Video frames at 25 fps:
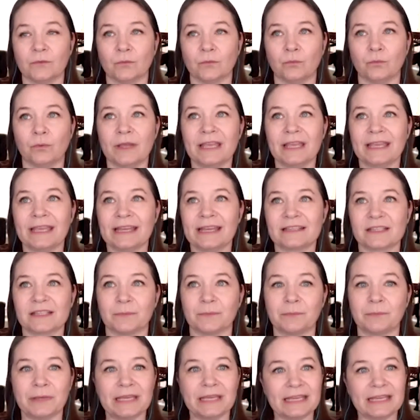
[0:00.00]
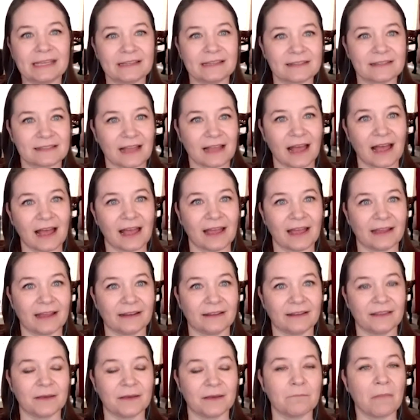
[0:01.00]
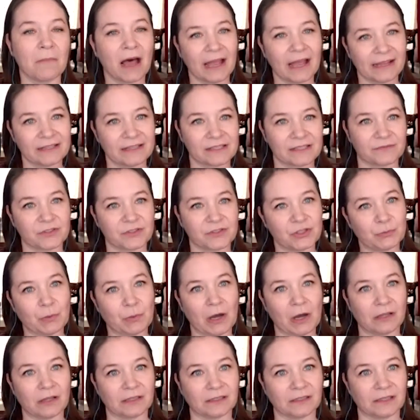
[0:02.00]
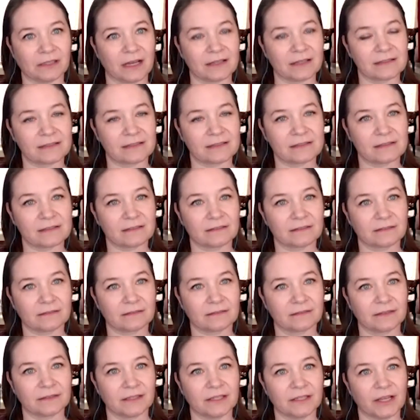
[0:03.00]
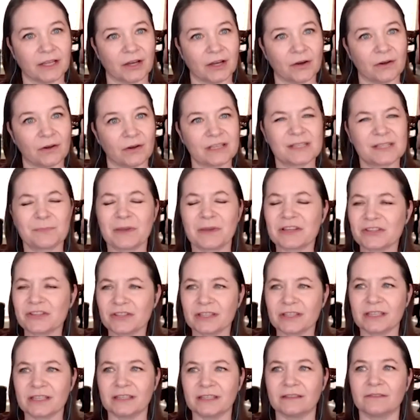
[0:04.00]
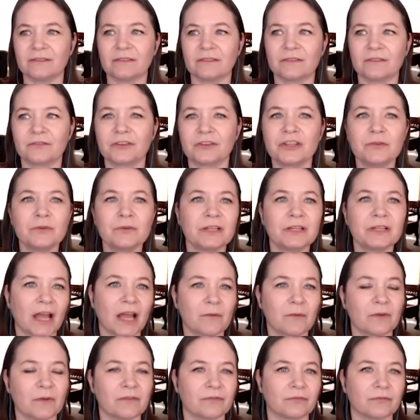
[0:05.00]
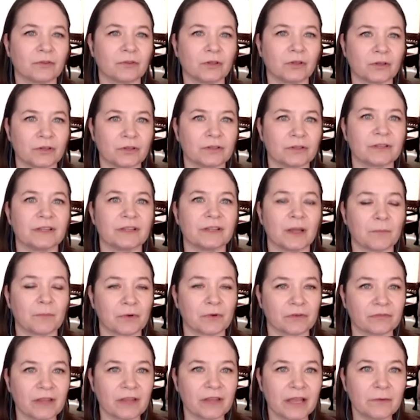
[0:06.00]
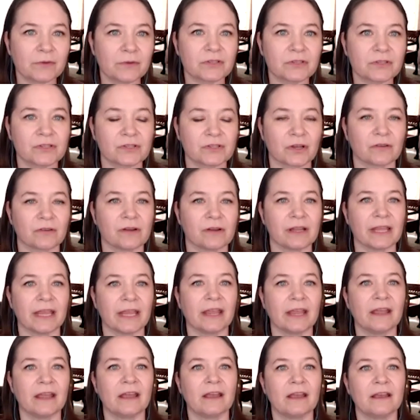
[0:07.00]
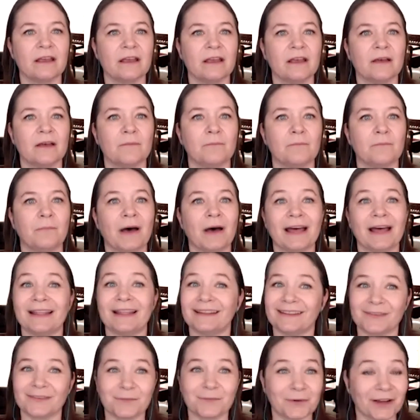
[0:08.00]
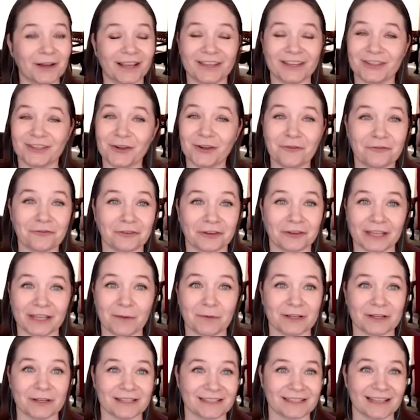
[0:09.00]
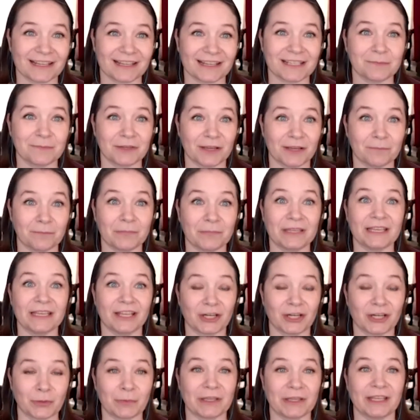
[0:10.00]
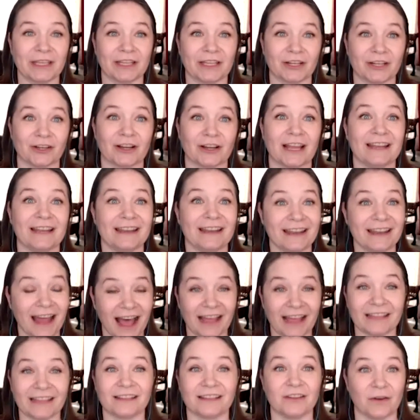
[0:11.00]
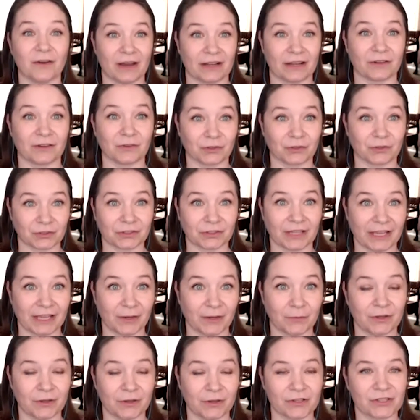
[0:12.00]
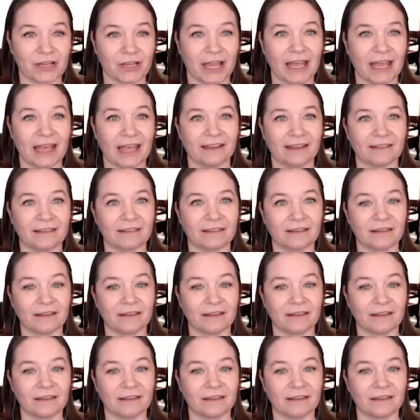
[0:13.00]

we get to peek inside the minds of two polyglots. Mm. You know, especially for you and I, we've learned a number of languages already, but you don't forget what it's like to be a beginner beginner and not know how to learn a language and